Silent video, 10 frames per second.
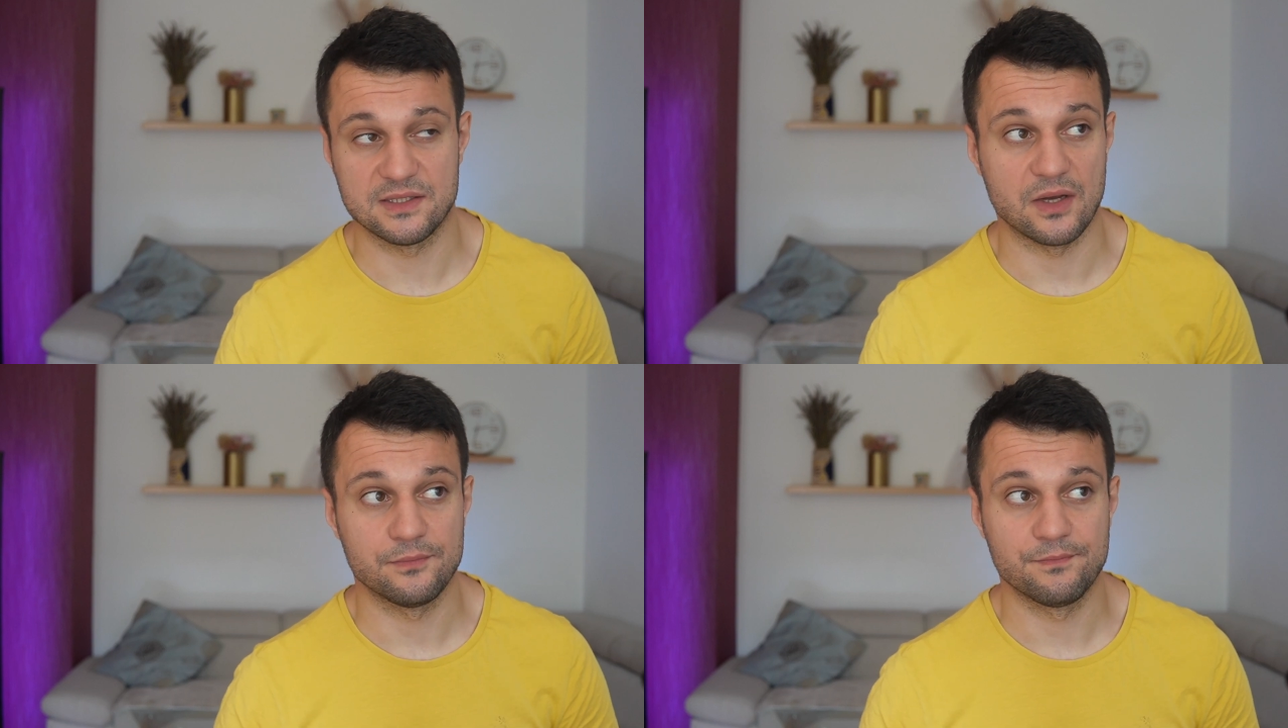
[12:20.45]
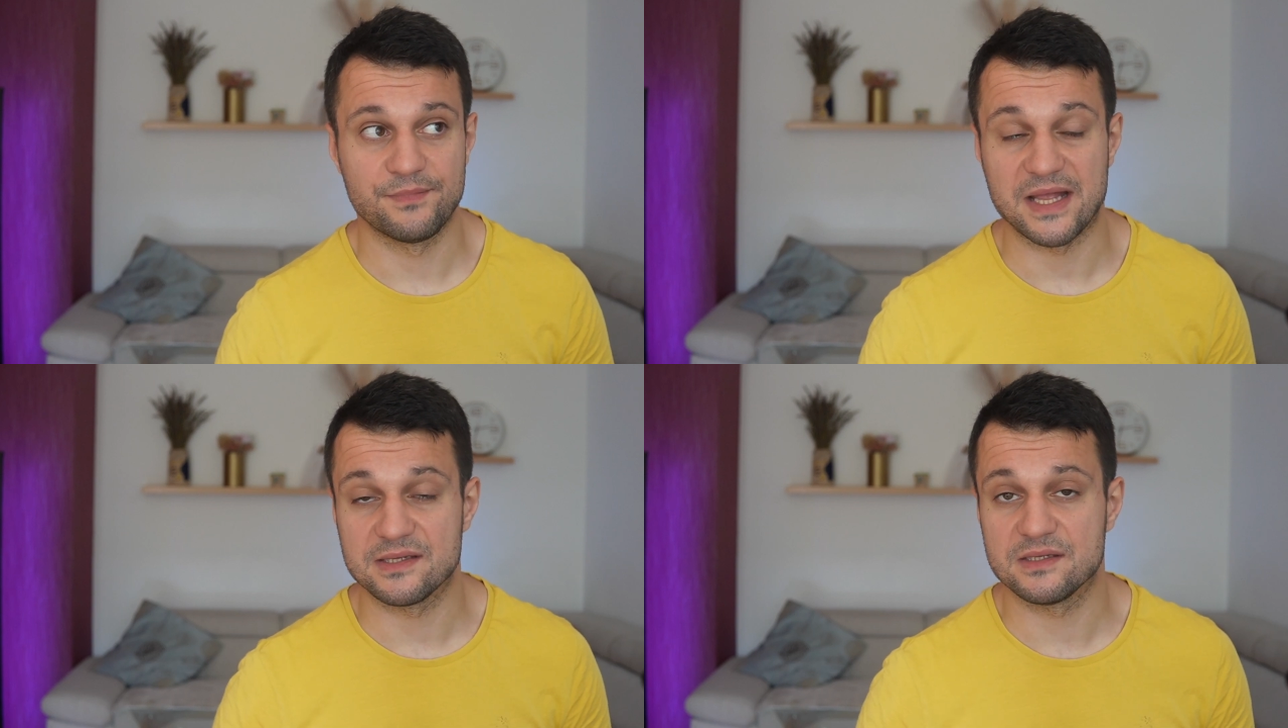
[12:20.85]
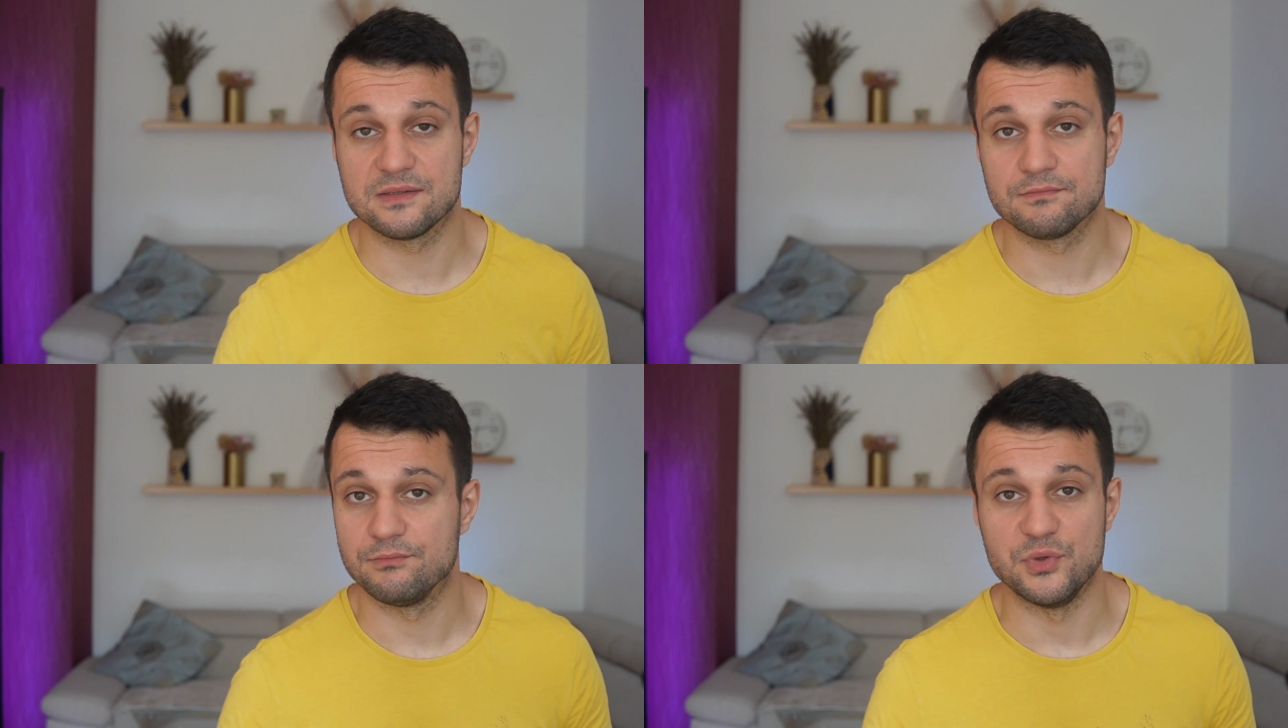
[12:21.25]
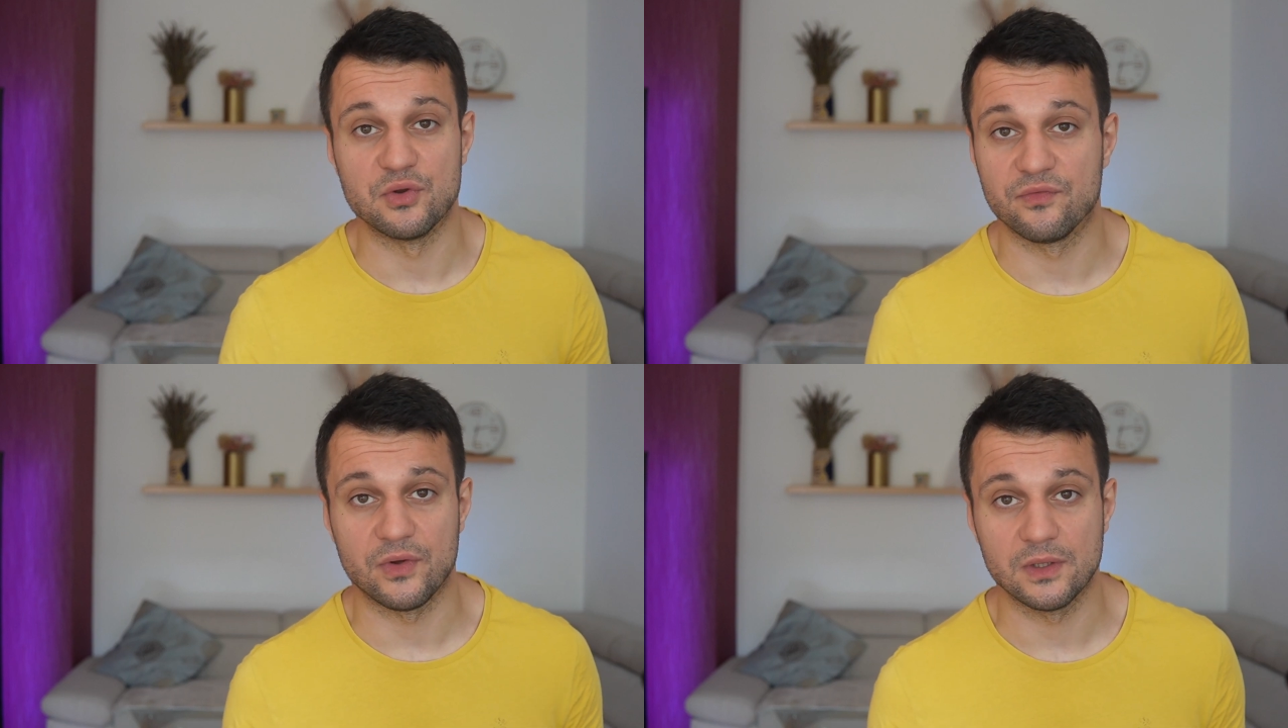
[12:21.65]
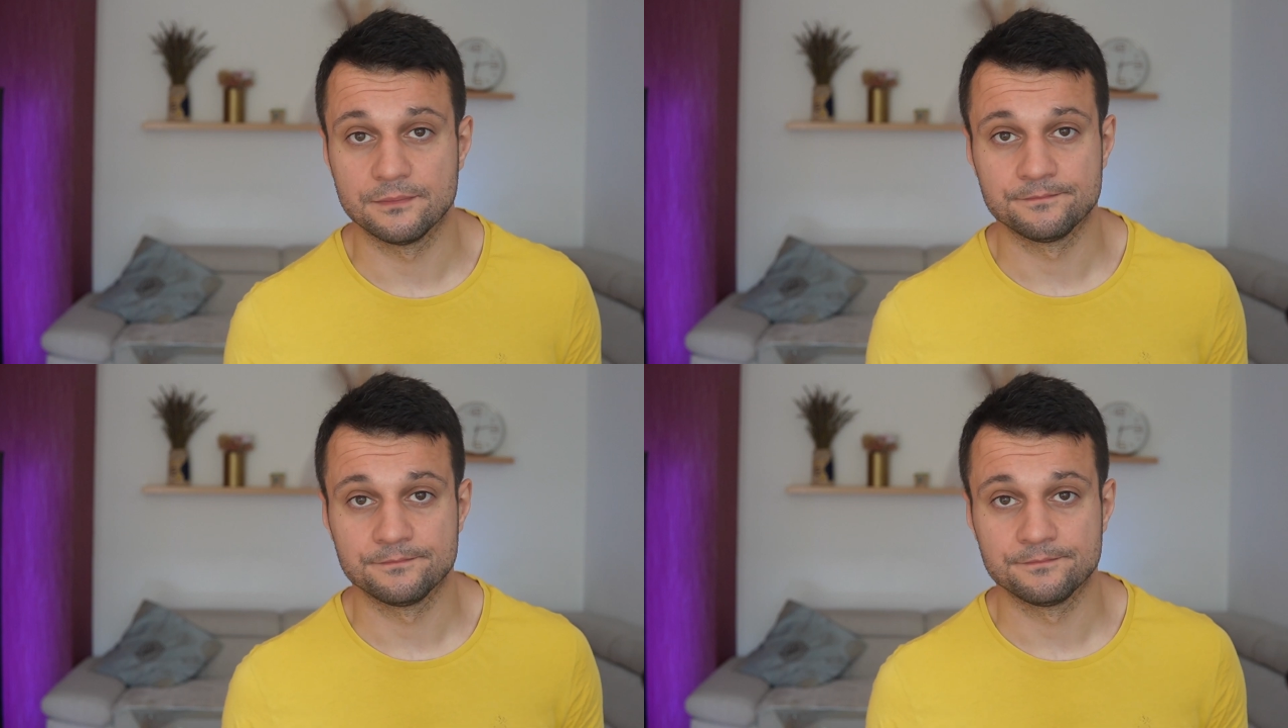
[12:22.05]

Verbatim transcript: So that's beautiful.